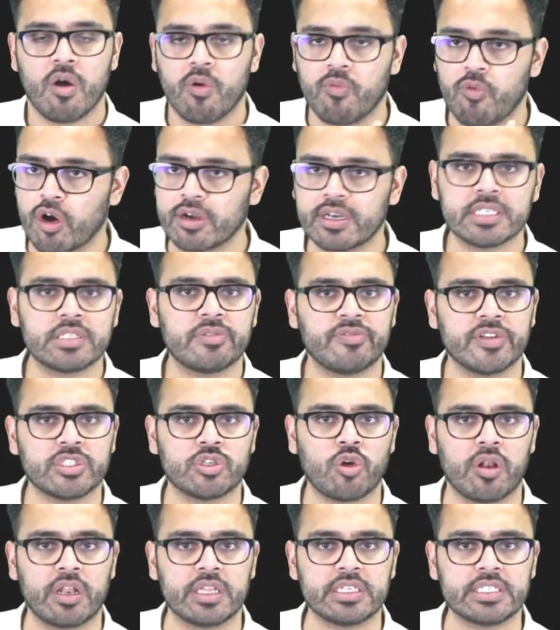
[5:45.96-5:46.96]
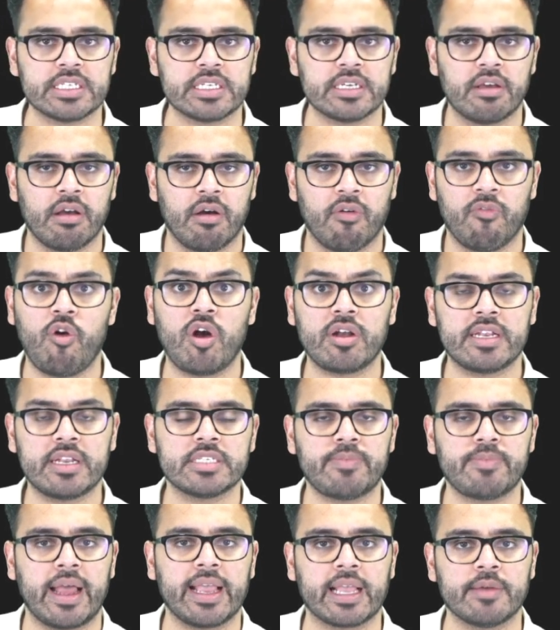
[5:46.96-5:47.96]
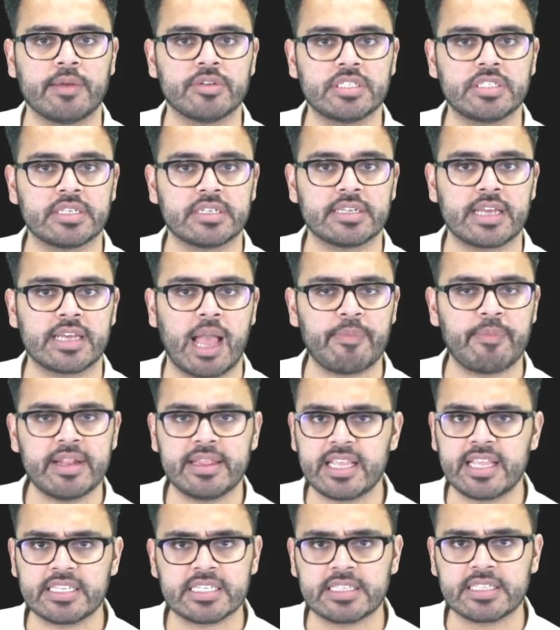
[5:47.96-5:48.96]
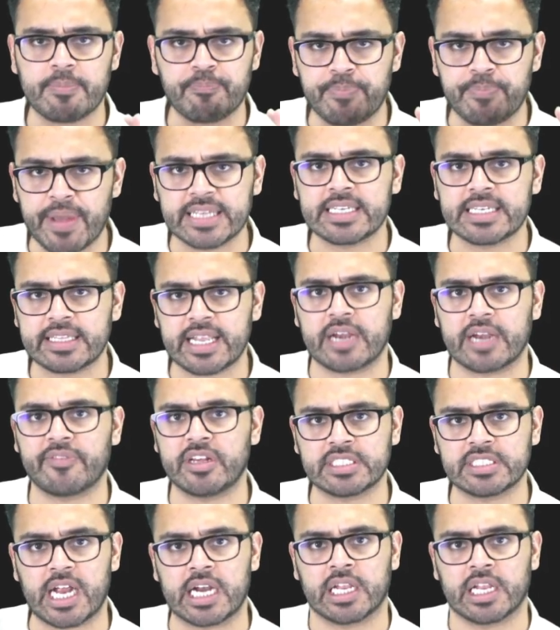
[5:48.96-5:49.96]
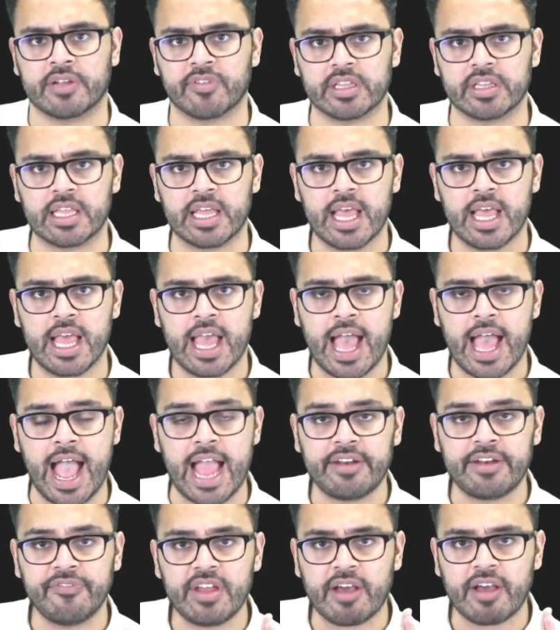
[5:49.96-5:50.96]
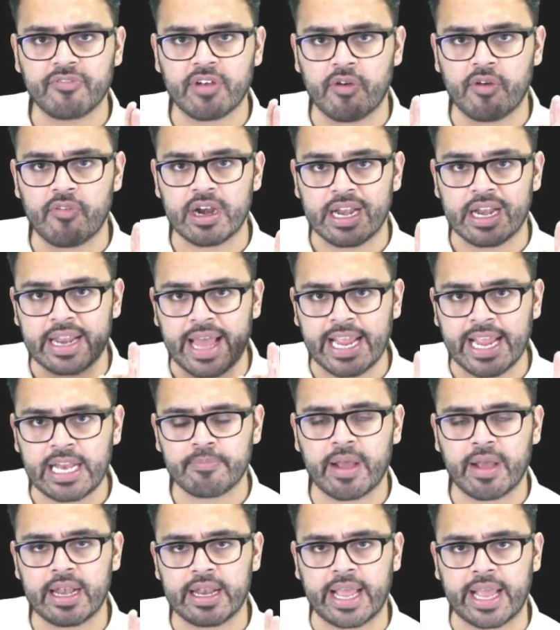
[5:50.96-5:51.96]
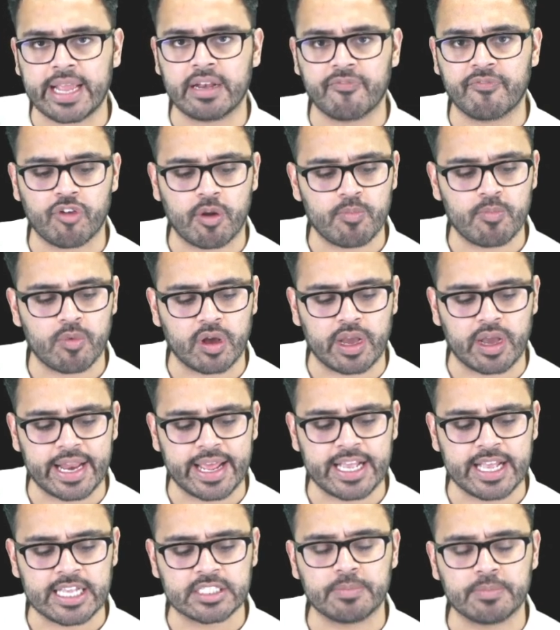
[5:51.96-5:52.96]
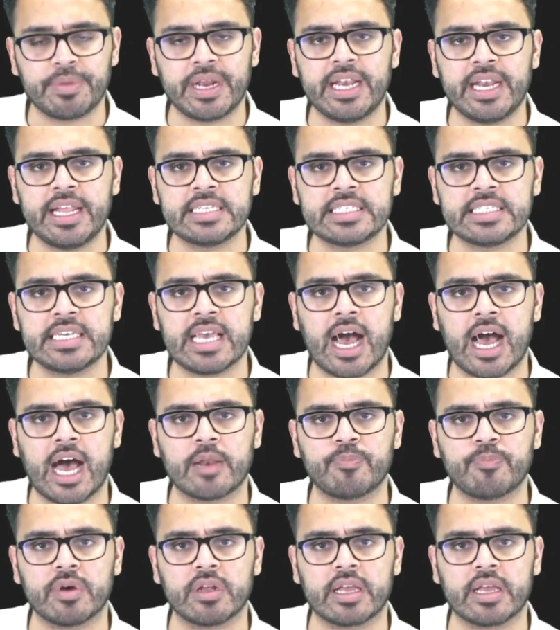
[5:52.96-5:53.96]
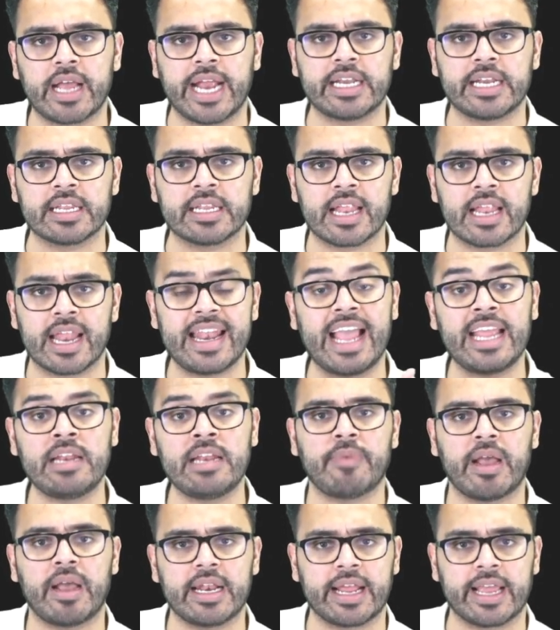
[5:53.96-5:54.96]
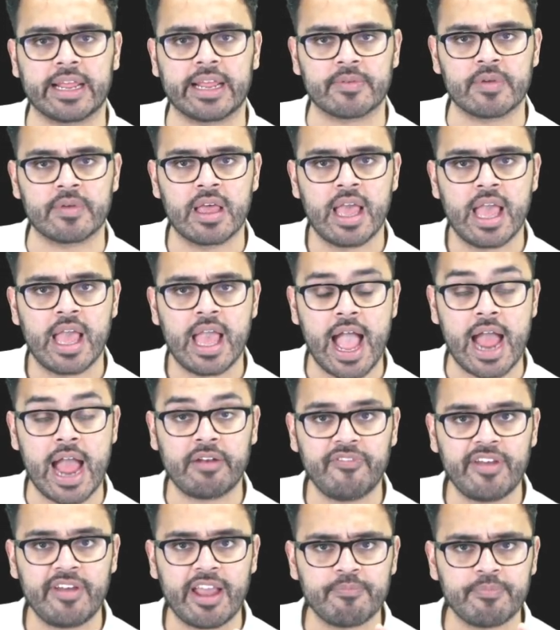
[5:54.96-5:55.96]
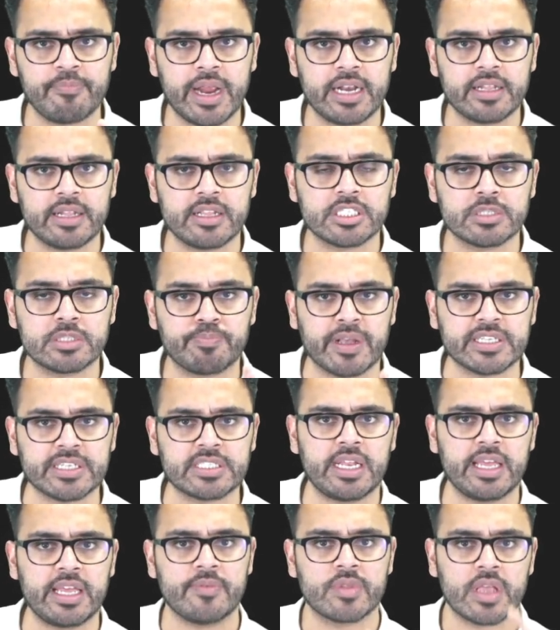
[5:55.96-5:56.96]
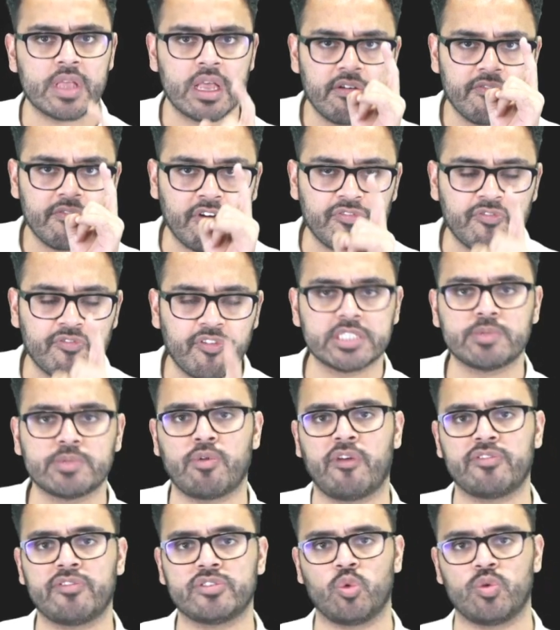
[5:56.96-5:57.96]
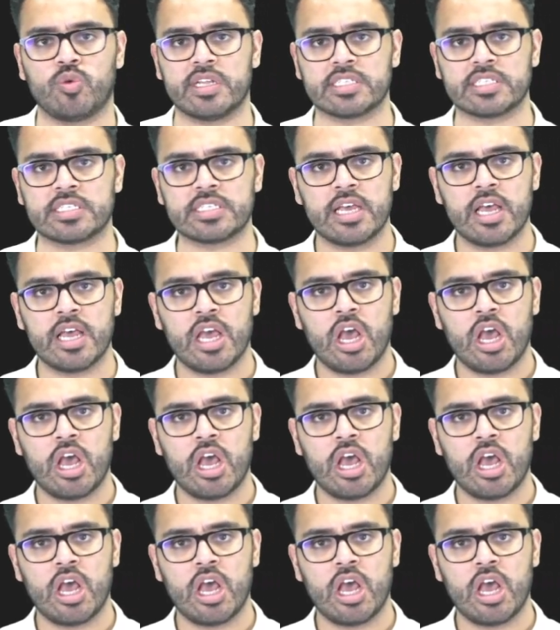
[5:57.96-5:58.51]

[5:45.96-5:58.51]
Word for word: what is physiology, what is biochemistry. I mean, this is the basic that we are starting with. And we have covered line by line from Gray's, BDC, Harper, Guyton, line by line. And we have made this specially for first prof students